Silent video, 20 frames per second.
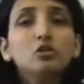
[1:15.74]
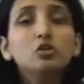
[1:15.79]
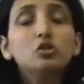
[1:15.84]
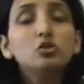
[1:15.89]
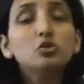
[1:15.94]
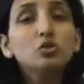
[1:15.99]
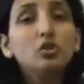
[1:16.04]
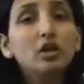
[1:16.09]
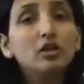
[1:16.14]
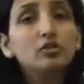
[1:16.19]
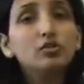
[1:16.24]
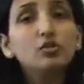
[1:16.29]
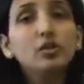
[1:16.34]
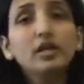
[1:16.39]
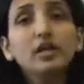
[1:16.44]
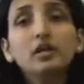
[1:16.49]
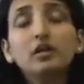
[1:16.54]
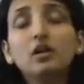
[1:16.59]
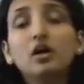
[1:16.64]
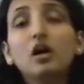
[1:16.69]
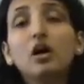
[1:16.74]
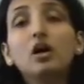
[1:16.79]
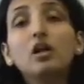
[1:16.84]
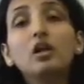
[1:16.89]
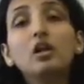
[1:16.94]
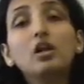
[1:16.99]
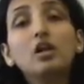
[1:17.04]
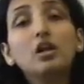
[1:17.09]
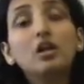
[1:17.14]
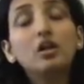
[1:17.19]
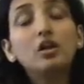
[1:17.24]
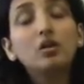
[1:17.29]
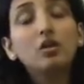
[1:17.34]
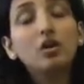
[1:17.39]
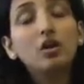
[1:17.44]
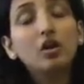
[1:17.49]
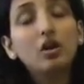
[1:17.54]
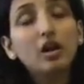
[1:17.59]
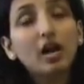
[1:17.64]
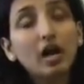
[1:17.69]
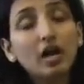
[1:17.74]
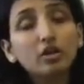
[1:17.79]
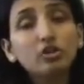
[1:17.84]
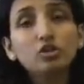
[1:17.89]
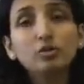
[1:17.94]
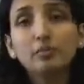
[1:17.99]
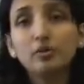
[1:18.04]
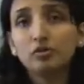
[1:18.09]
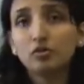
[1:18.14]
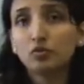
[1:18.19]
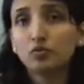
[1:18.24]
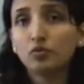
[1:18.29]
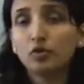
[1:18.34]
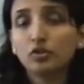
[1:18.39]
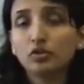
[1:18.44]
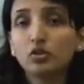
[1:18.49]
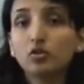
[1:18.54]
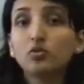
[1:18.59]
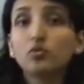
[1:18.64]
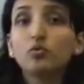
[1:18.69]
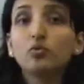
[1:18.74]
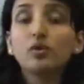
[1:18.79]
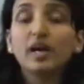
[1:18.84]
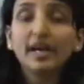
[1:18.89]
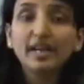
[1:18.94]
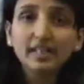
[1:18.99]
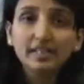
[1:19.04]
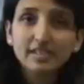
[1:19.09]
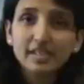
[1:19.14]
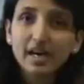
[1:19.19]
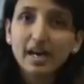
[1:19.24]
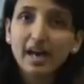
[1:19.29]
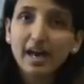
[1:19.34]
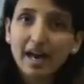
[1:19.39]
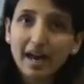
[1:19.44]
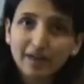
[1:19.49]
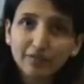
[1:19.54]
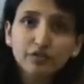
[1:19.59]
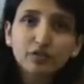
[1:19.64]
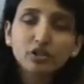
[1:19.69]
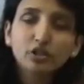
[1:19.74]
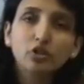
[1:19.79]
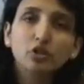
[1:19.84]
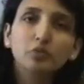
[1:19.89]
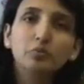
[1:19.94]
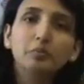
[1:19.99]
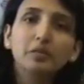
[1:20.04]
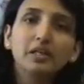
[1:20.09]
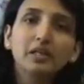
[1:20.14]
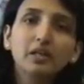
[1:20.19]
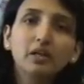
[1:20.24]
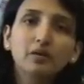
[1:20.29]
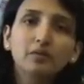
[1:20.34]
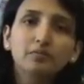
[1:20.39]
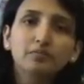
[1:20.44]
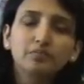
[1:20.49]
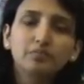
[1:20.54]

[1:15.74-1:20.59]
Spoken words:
Do not drink a large amount of water right after your meal,